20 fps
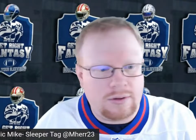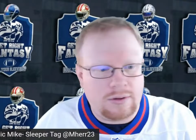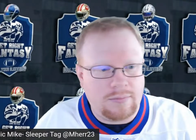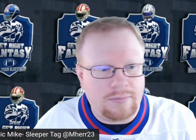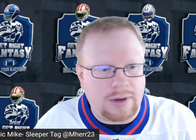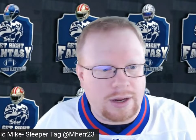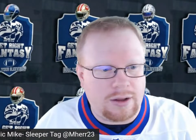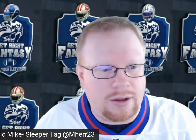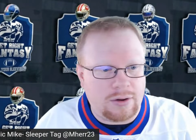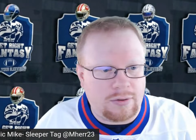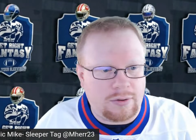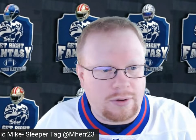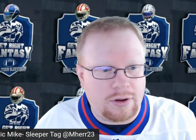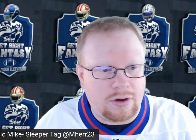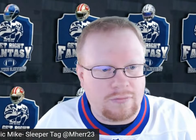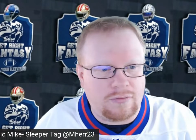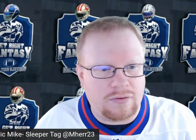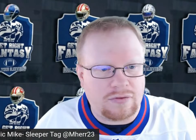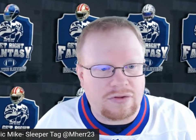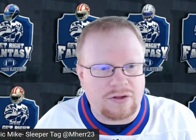by going
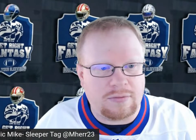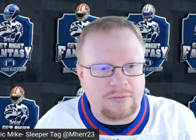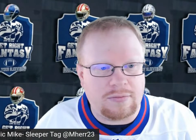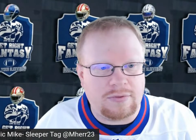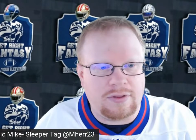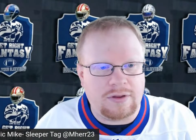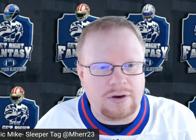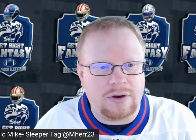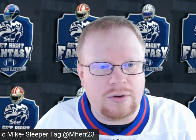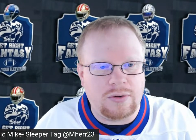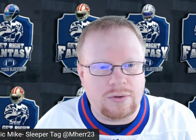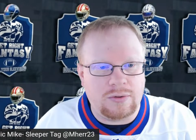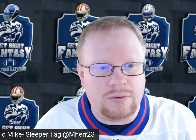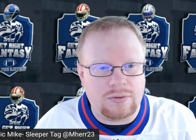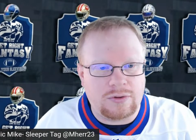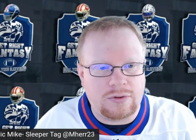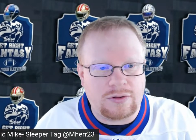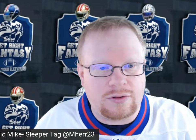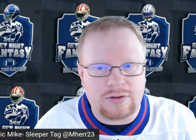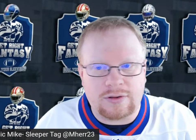over some of the
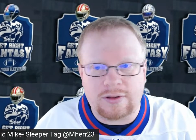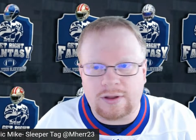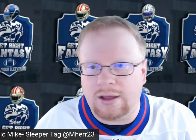news